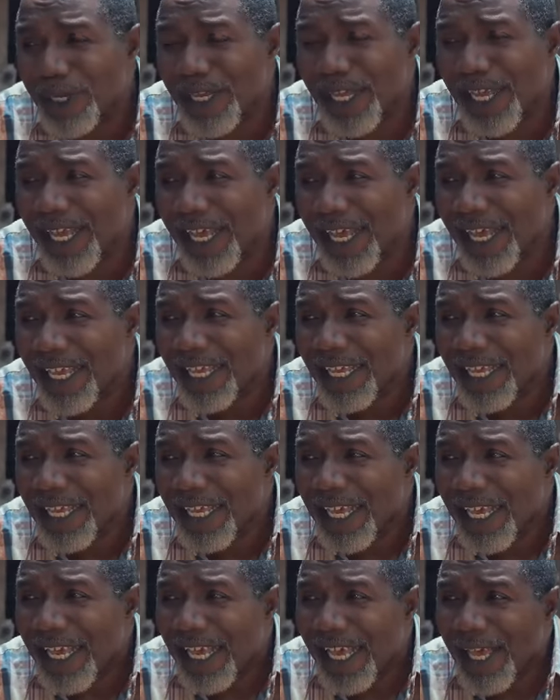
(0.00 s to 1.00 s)
Oh. Eh?
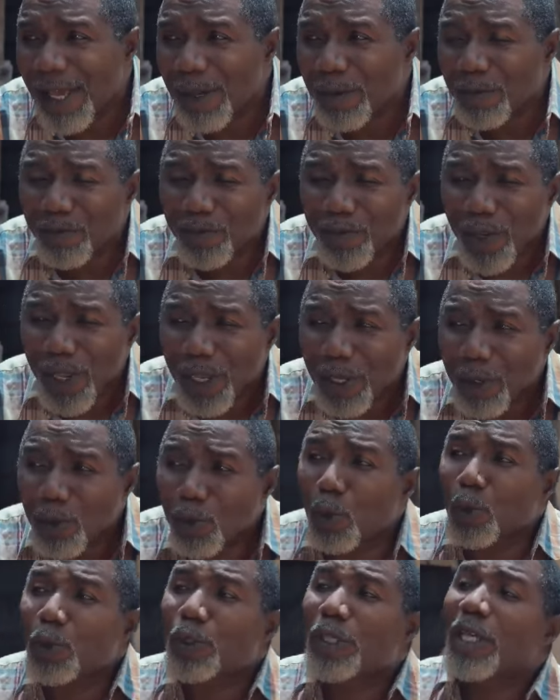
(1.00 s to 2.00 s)
Um,
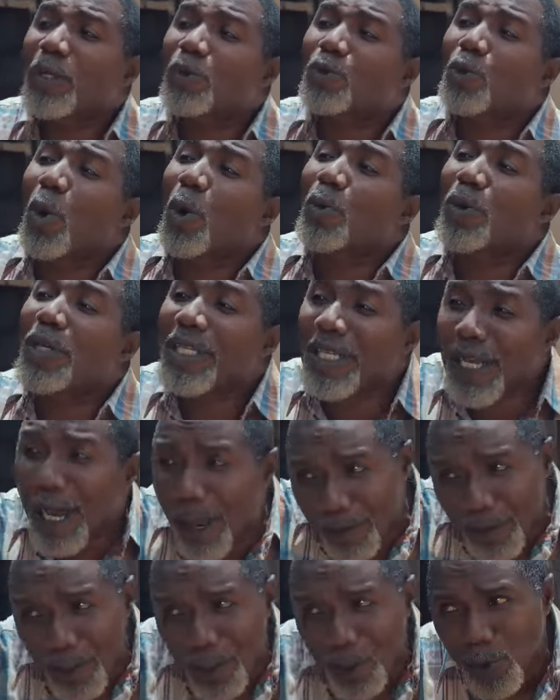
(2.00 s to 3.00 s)
good things will always
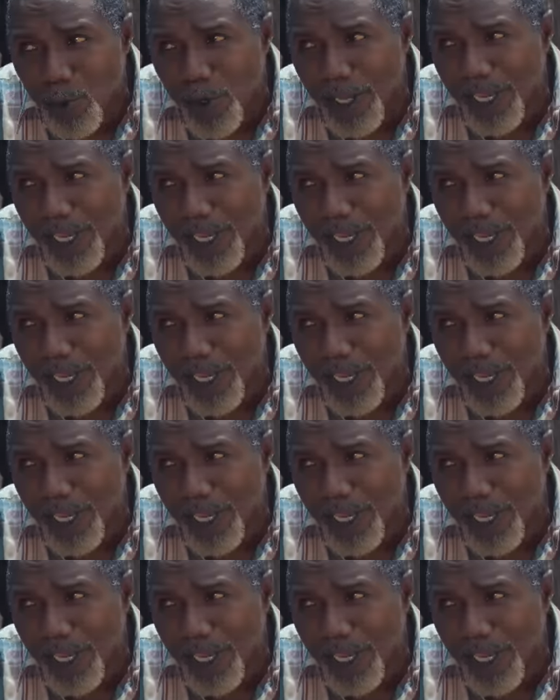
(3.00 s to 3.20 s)
come